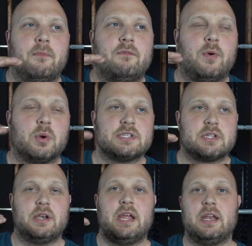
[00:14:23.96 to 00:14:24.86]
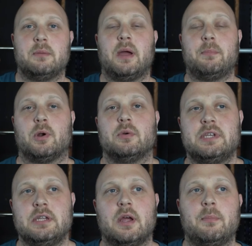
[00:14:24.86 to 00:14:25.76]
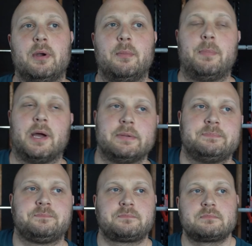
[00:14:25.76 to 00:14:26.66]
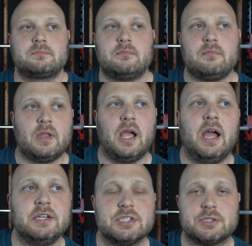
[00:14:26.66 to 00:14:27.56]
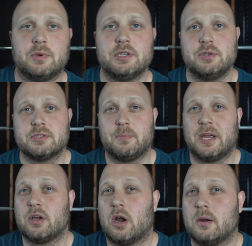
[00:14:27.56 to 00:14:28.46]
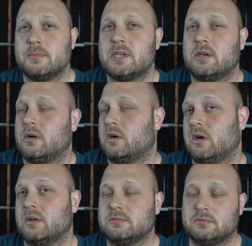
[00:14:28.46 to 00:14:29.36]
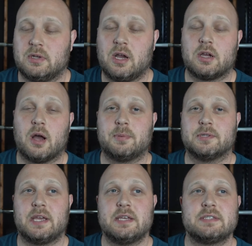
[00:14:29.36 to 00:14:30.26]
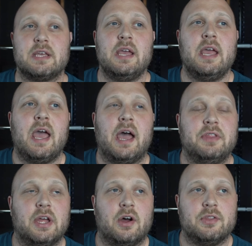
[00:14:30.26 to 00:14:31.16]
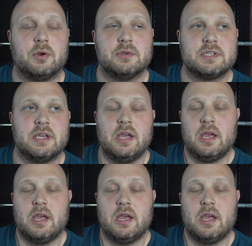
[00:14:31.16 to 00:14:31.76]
focused on hitting my protein number, but I just reduced my carbs a couple days, and then on those